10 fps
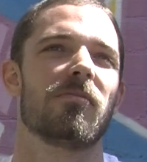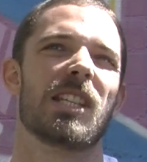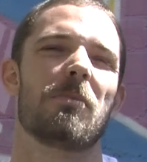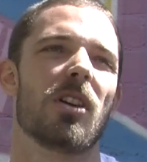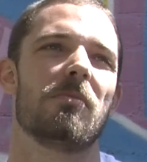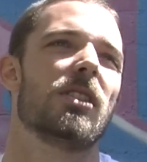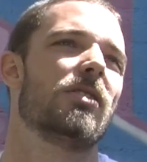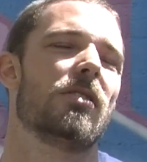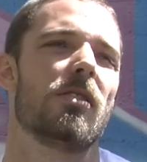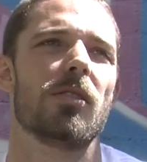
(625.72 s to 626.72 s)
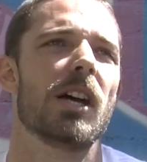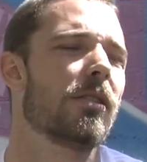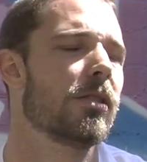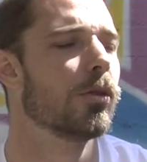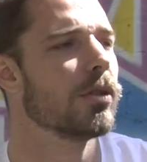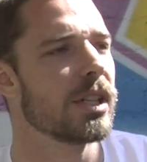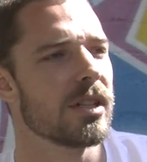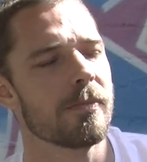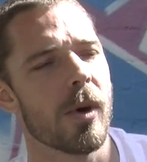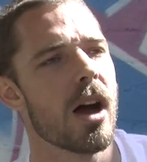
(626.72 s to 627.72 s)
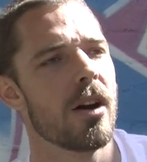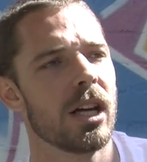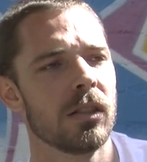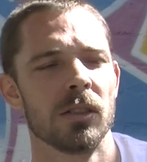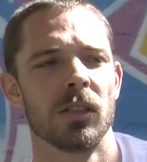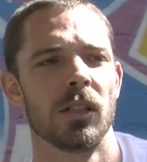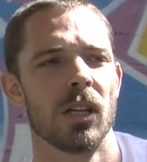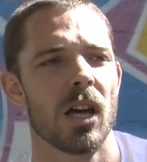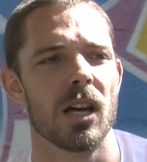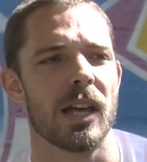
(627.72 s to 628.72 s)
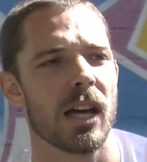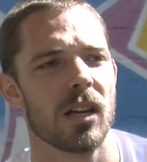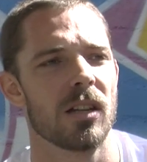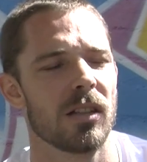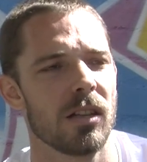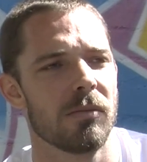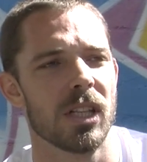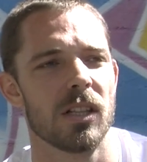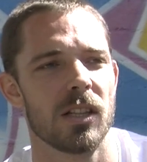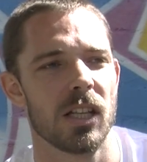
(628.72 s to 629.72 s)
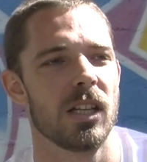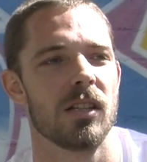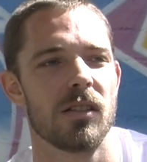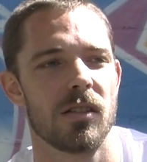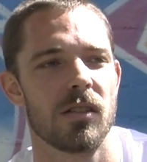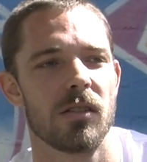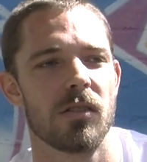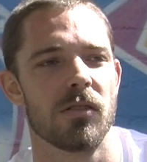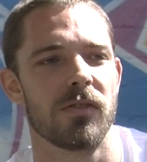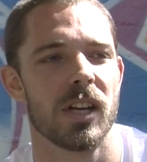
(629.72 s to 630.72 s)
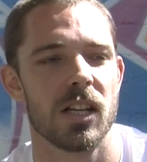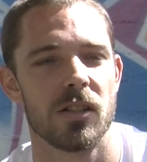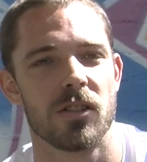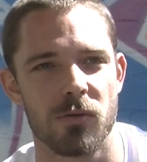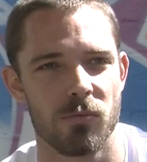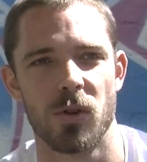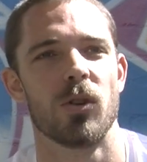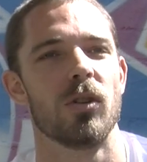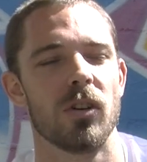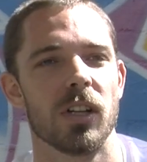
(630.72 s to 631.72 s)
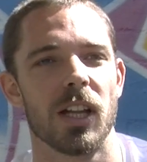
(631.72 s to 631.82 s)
sometimes it's like thought inspiring and that kind of thing, but the thing is, graffiti is just raw,